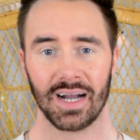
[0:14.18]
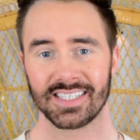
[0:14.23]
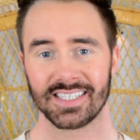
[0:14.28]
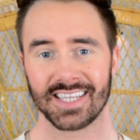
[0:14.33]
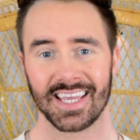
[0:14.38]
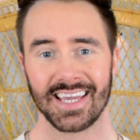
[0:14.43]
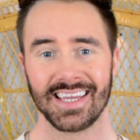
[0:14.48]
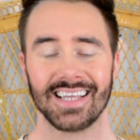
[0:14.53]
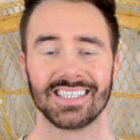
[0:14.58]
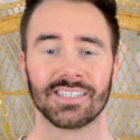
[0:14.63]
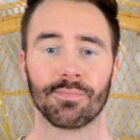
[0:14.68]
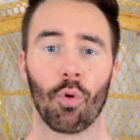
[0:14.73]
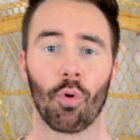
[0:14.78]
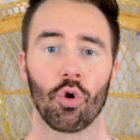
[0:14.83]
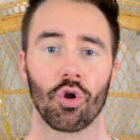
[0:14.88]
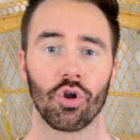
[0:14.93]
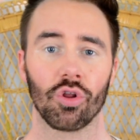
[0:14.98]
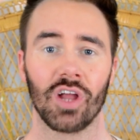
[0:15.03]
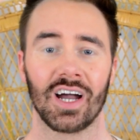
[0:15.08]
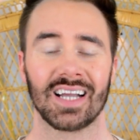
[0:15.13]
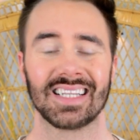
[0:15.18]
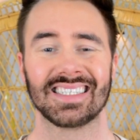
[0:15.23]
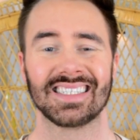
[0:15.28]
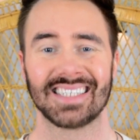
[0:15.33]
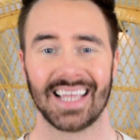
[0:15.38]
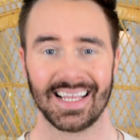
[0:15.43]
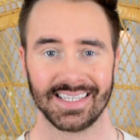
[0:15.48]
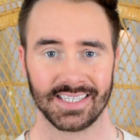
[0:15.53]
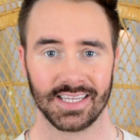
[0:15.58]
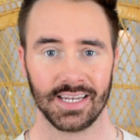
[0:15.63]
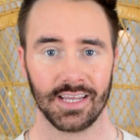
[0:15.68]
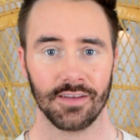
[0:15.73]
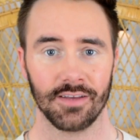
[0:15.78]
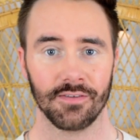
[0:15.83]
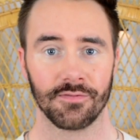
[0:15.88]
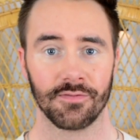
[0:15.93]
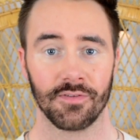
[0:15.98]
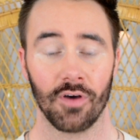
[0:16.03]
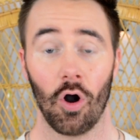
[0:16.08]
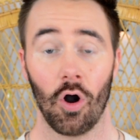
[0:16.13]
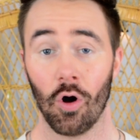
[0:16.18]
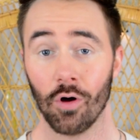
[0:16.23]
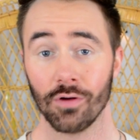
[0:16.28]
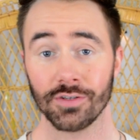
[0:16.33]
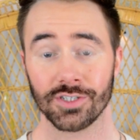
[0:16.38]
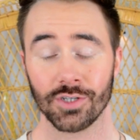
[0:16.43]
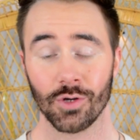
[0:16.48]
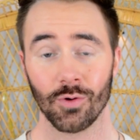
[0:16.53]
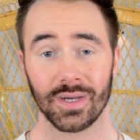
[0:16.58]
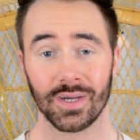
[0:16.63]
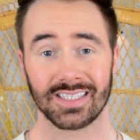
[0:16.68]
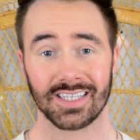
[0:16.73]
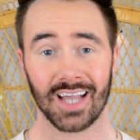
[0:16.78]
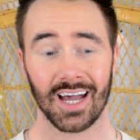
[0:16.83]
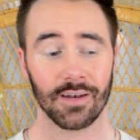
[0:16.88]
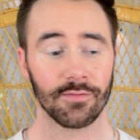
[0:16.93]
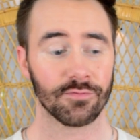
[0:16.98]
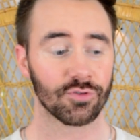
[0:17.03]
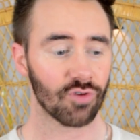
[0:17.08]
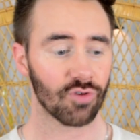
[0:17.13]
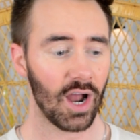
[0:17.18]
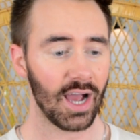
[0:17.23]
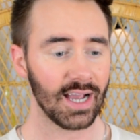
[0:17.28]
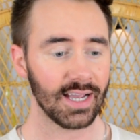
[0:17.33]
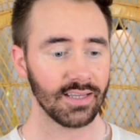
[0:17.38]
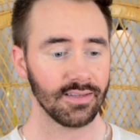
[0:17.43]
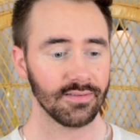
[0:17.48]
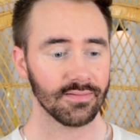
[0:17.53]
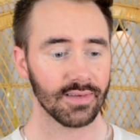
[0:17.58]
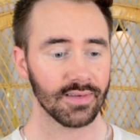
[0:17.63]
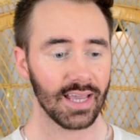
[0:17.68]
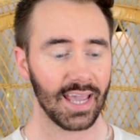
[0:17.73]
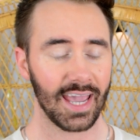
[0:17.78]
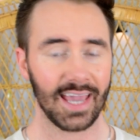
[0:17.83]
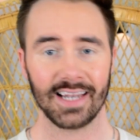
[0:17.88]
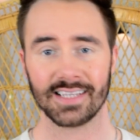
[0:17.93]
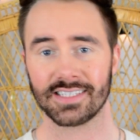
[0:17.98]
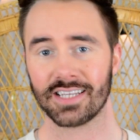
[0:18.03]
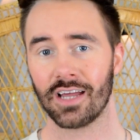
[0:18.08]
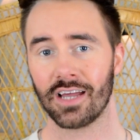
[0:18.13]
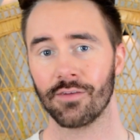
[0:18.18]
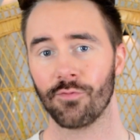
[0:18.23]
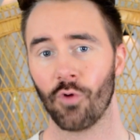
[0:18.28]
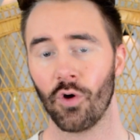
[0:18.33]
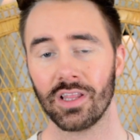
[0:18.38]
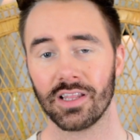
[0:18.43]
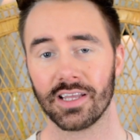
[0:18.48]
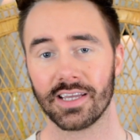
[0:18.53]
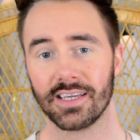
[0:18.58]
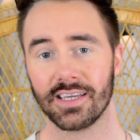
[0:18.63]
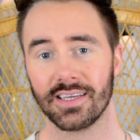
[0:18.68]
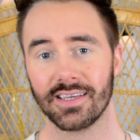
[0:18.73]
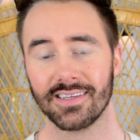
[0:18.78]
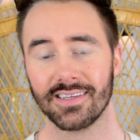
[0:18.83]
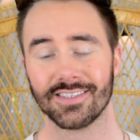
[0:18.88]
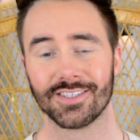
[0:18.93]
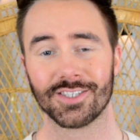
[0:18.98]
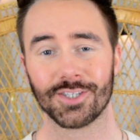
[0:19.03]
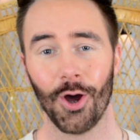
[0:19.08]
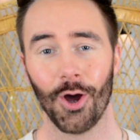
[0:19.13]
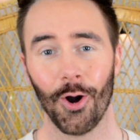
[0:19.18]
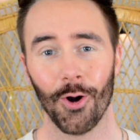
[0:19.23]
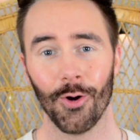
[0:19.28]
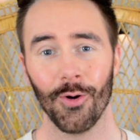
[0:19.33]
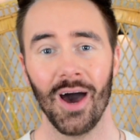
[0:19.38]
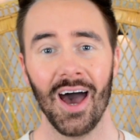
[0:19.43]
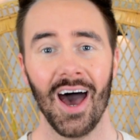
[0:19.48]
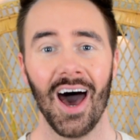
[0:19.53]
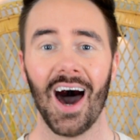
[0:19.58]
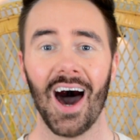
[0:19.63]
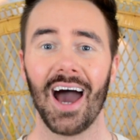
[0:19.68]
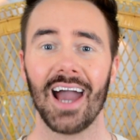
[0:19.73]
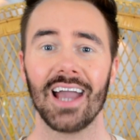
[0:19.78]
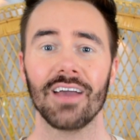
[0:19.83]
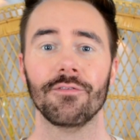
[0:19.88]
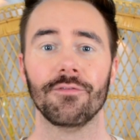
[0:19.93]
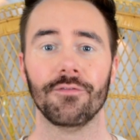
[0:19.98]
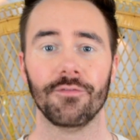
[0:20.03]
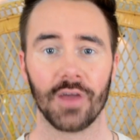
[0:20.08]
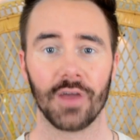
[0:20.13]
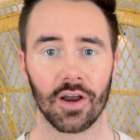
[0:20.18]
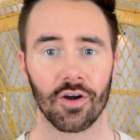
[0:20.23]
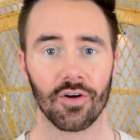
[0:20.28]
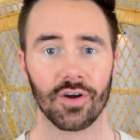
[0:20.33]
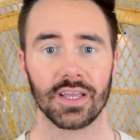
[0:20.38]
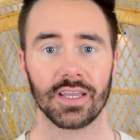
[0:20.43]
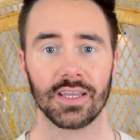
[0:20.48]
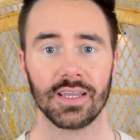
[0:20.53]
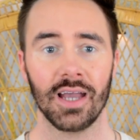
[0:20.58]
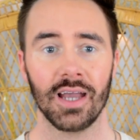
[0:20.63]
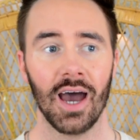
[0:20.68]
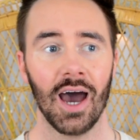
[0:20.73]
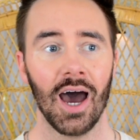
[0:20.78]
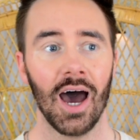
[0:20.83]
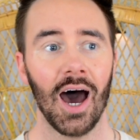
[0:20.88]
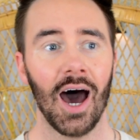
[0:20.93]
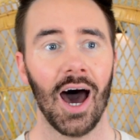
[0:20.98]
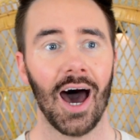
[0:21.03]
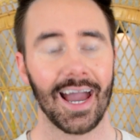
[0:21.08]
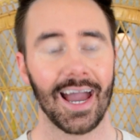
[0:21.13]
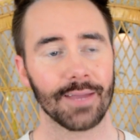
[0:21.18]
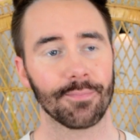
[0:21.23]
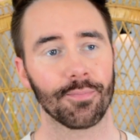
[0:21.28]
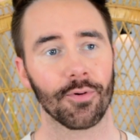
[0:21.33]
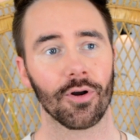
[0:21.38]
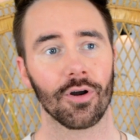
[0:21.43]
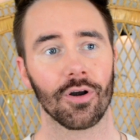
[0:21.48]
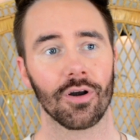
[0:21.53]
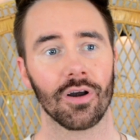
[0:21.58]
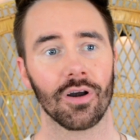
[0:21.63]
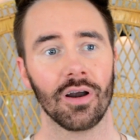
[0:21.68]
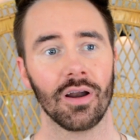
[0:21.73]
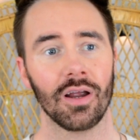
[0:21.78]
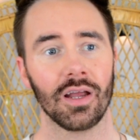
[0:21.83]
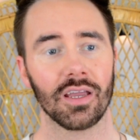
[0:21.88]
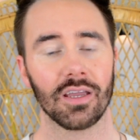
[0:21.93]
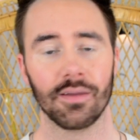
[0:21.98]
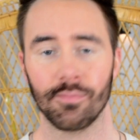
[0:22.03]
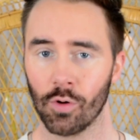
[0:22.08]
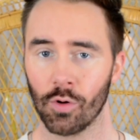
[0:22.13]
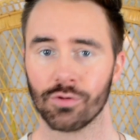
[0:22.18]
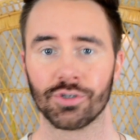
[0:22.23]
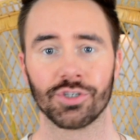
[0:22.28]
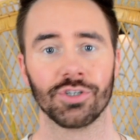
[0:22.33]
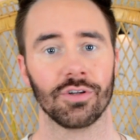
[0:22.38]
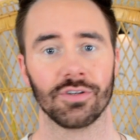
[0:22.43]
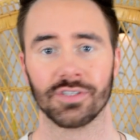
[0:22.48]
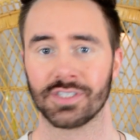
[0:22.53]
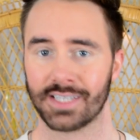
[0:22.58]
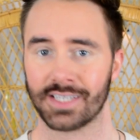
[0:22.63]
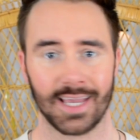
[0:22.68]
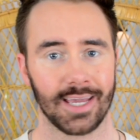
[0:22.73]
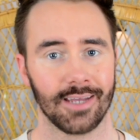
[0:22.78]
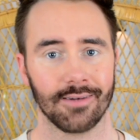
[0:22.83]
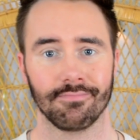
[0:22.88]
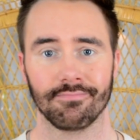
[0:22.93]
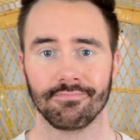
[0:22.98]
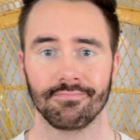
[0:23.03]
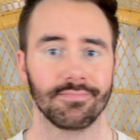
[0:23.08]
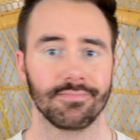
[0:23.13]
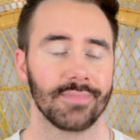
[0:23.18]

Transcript: skin is borderline sensitive. Also, it's kind of dry and it's kind of oily. So I have very hyper emotional skin.